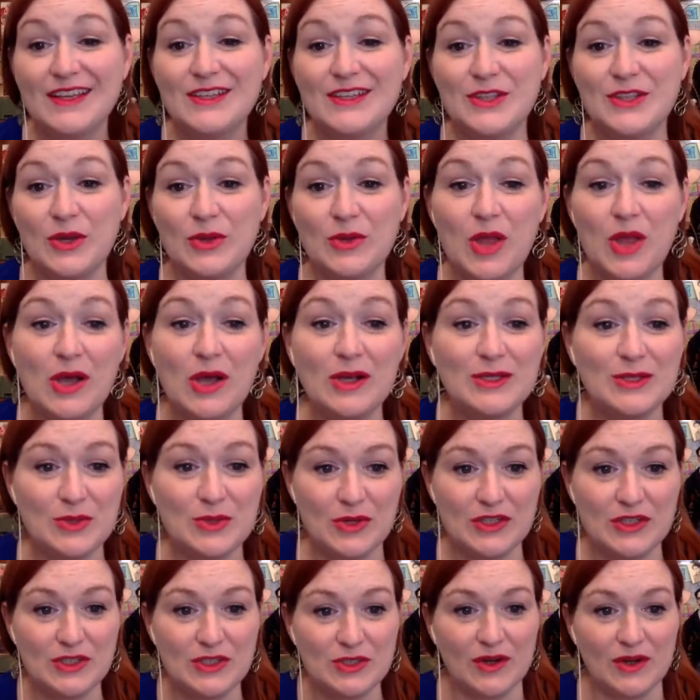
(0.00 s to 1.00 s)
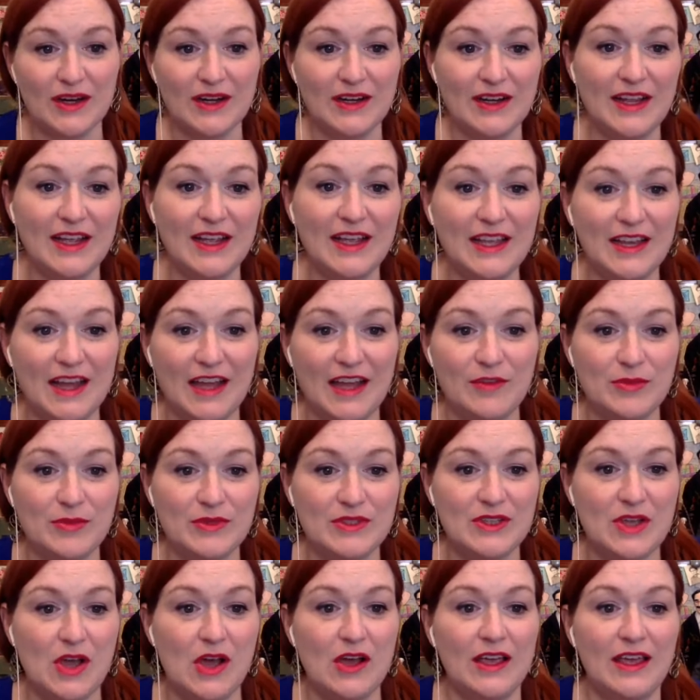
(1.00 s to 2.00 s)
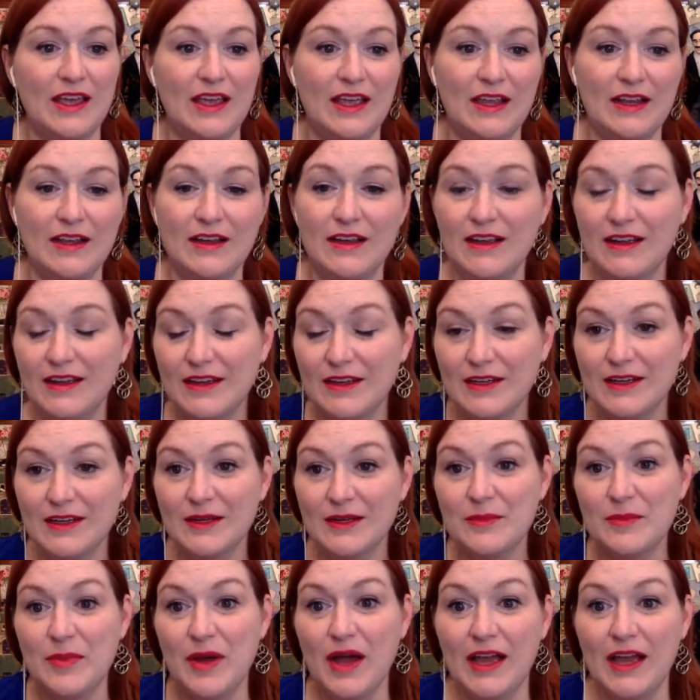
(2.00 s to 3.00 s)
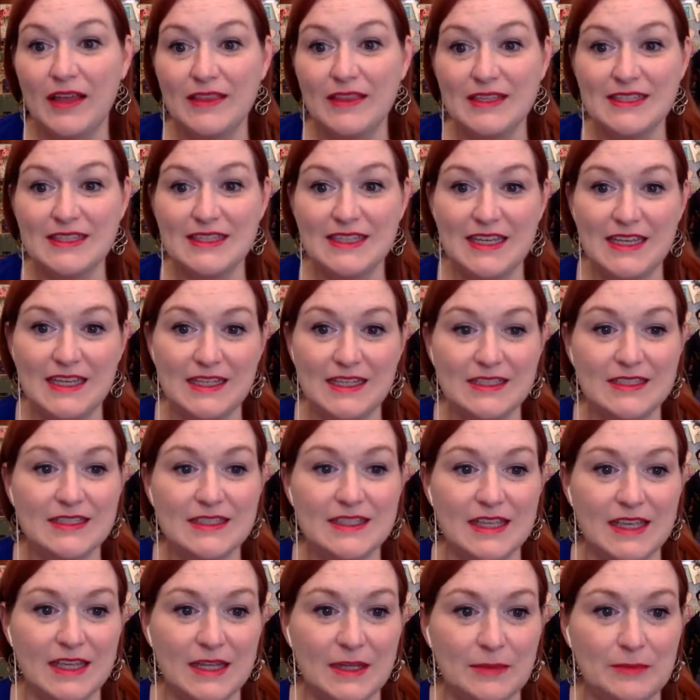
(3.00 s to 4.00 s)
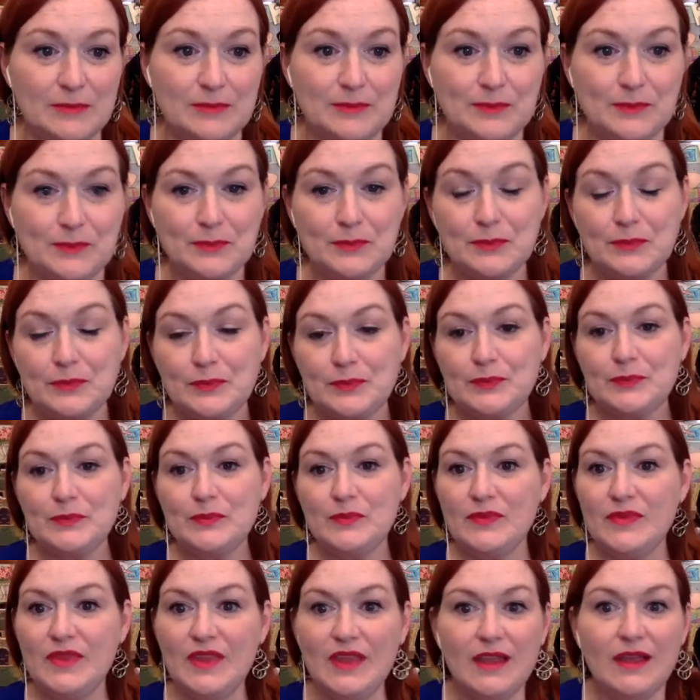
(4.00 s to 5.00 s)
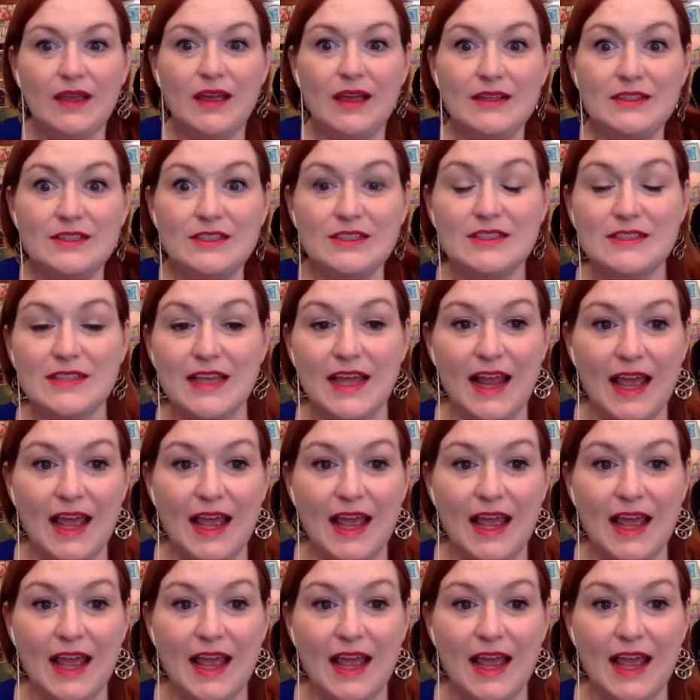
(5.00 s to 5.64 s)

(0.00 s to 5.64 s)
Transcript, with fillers: So long story short, Nick and I have been talking behind the scenes and and just said,